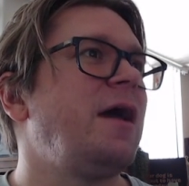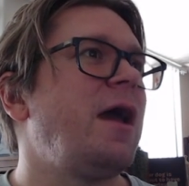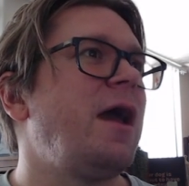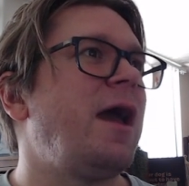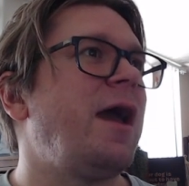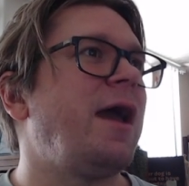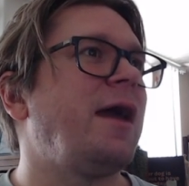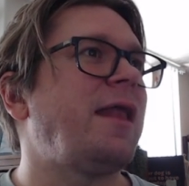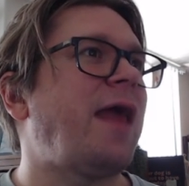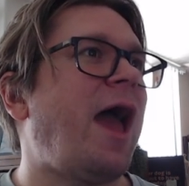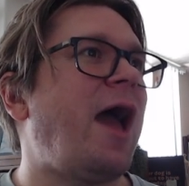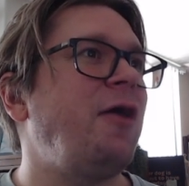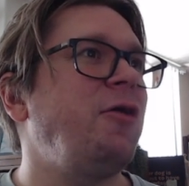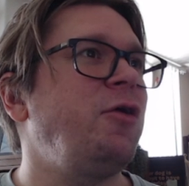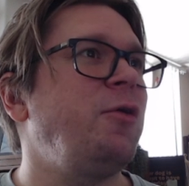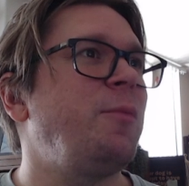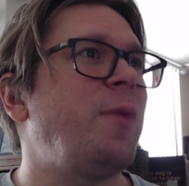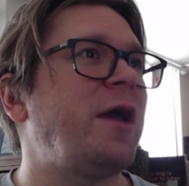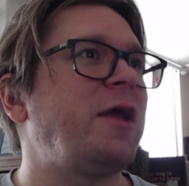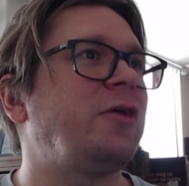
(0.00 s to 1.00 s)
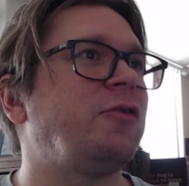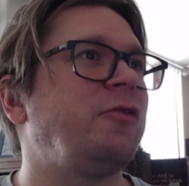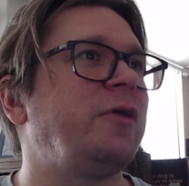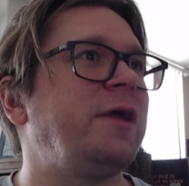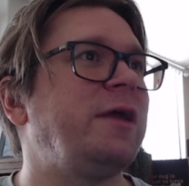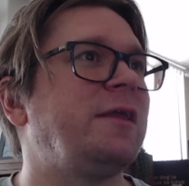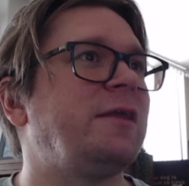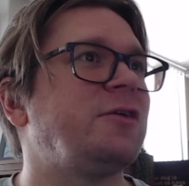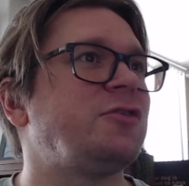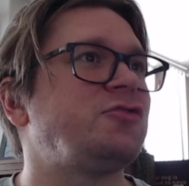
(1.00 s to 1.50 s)
And how you might greet
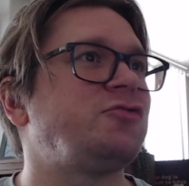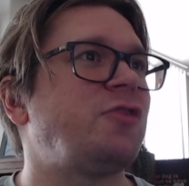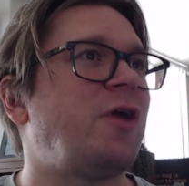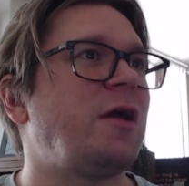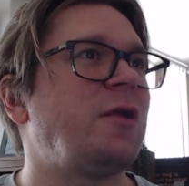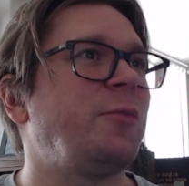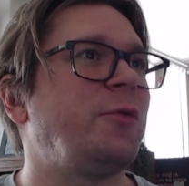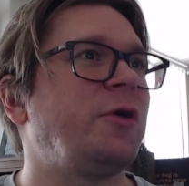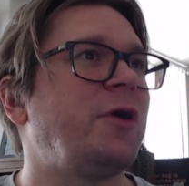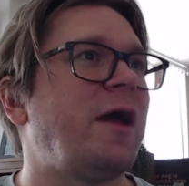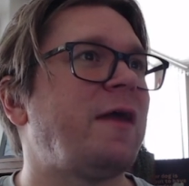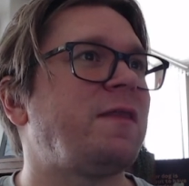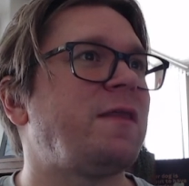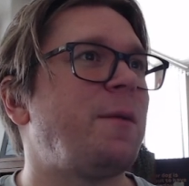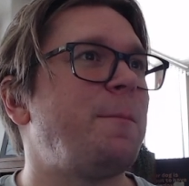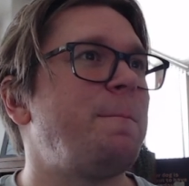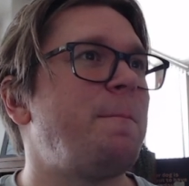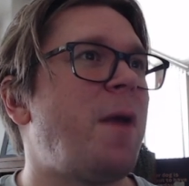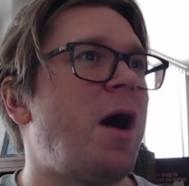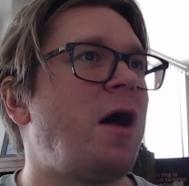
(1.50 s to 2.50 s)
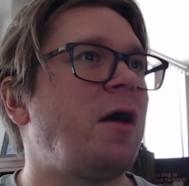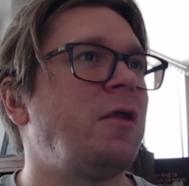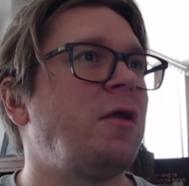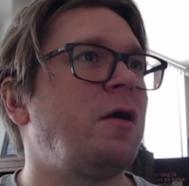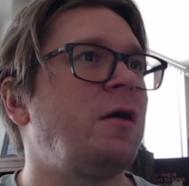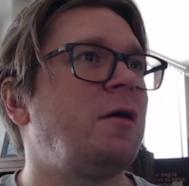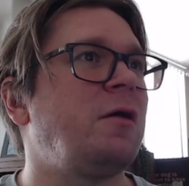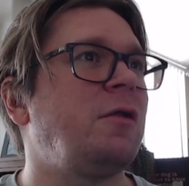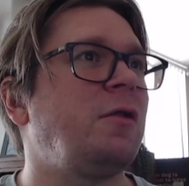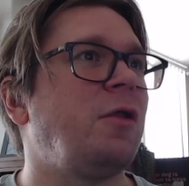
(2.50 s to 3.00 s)
an astronomer at the
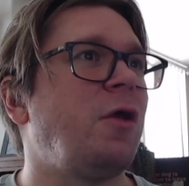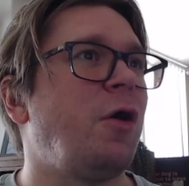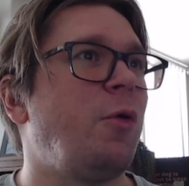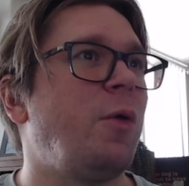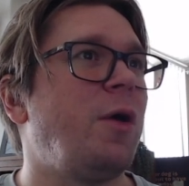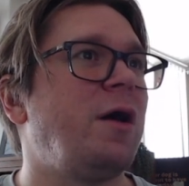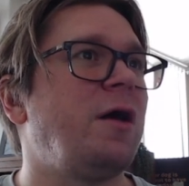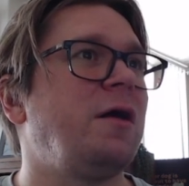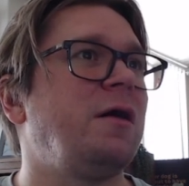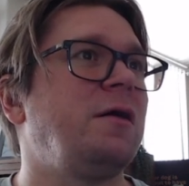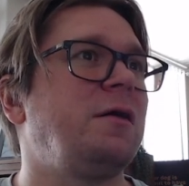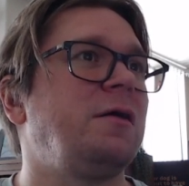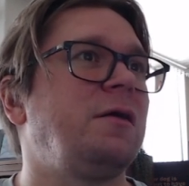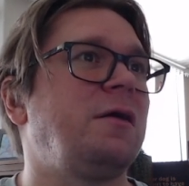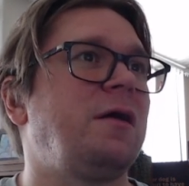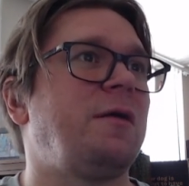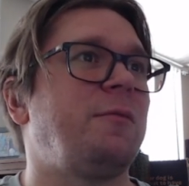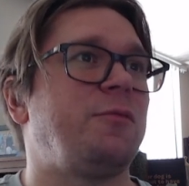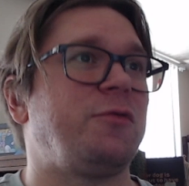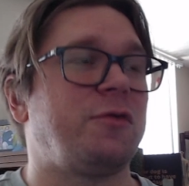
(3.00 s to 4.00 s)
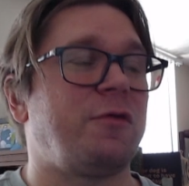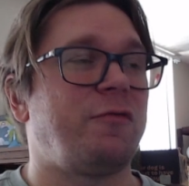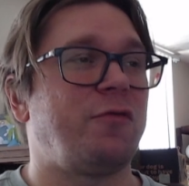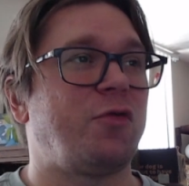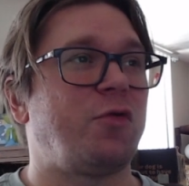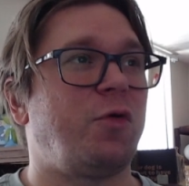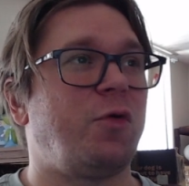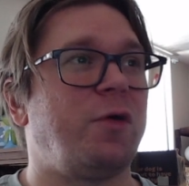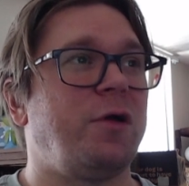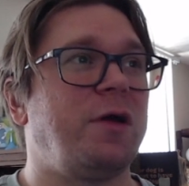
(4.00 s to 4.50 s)
Mauna Loa
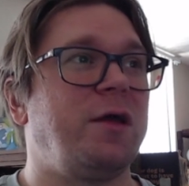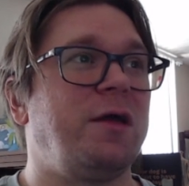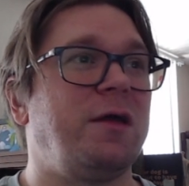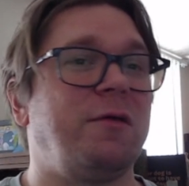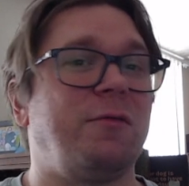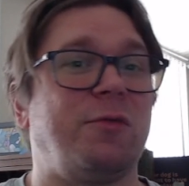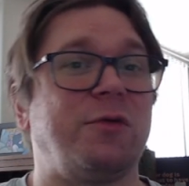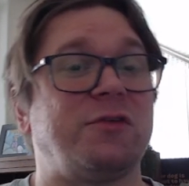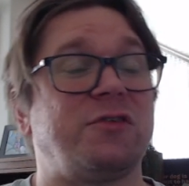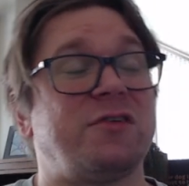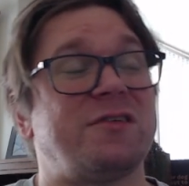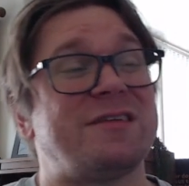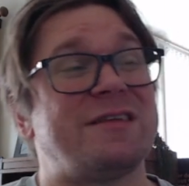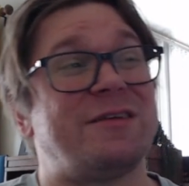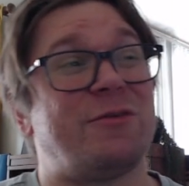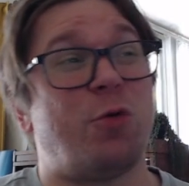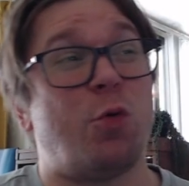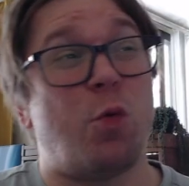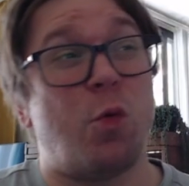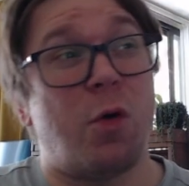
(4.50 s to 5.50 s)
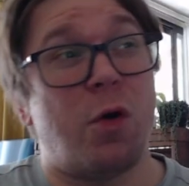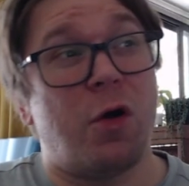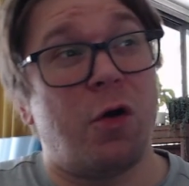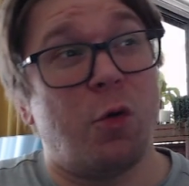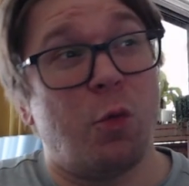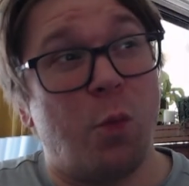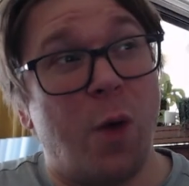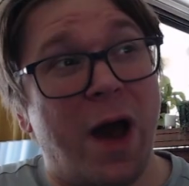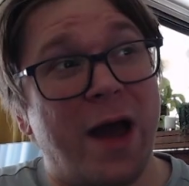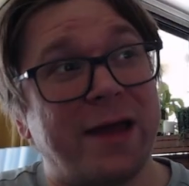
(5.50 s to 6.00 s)
Observatory, which is in
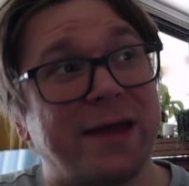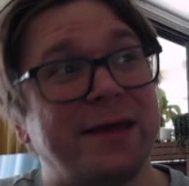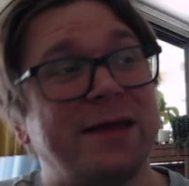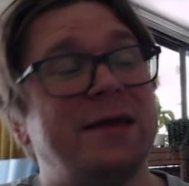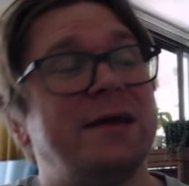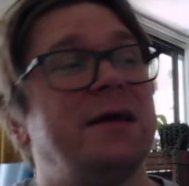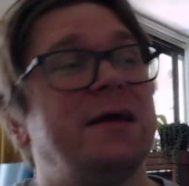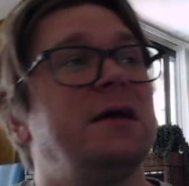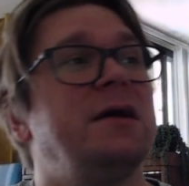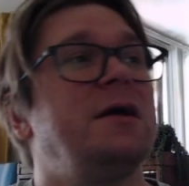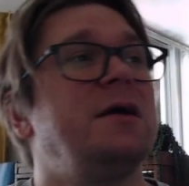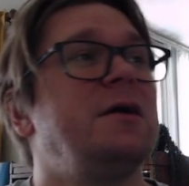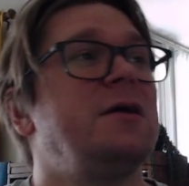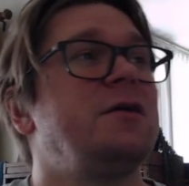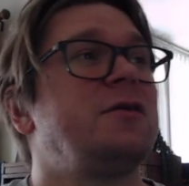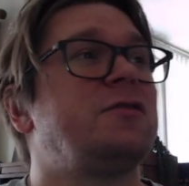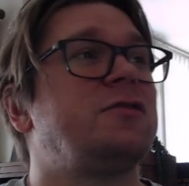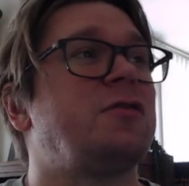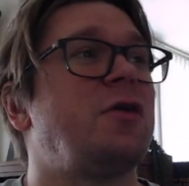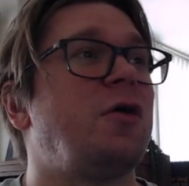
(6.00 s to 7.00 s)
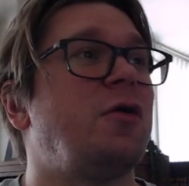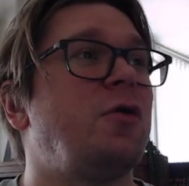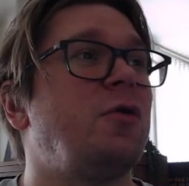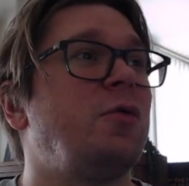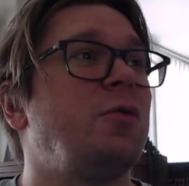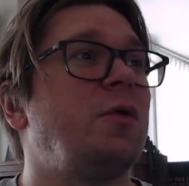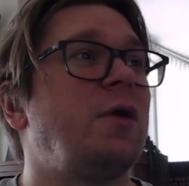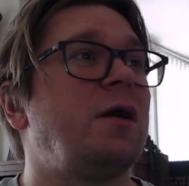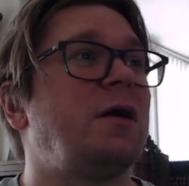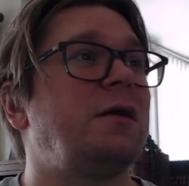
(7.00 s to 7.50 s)
Hawaii.
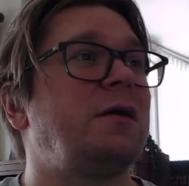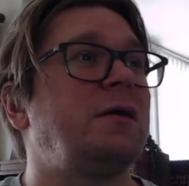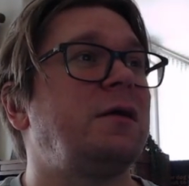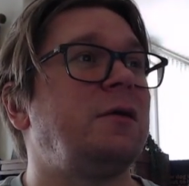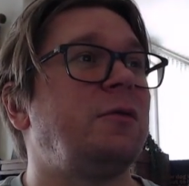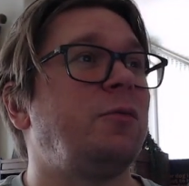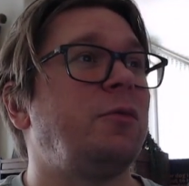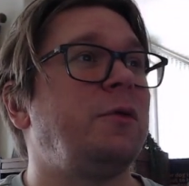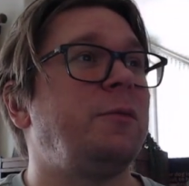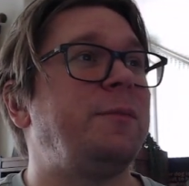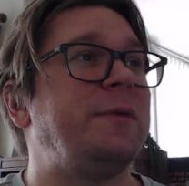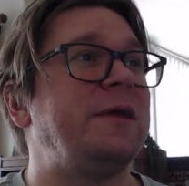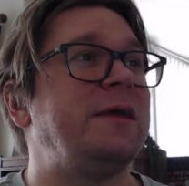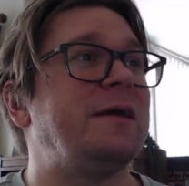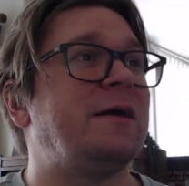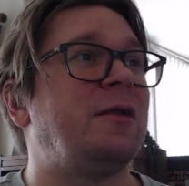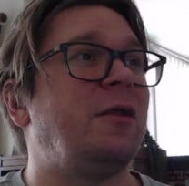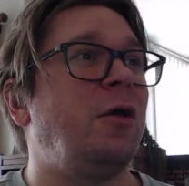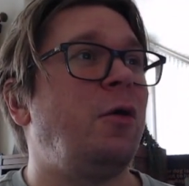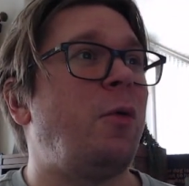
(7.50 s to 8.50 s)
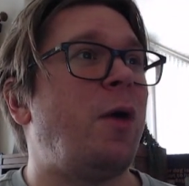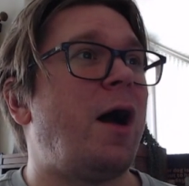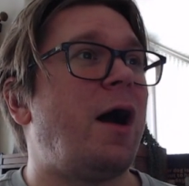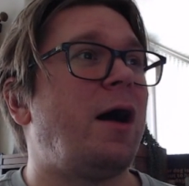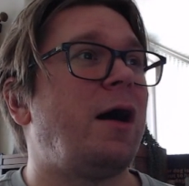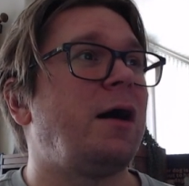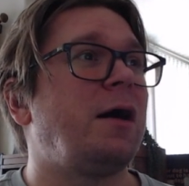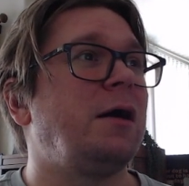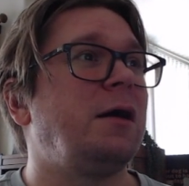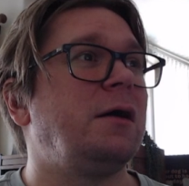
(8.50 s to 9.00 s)
So it would be
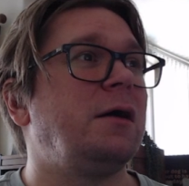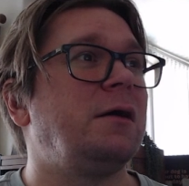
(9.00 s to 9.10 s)
aloha.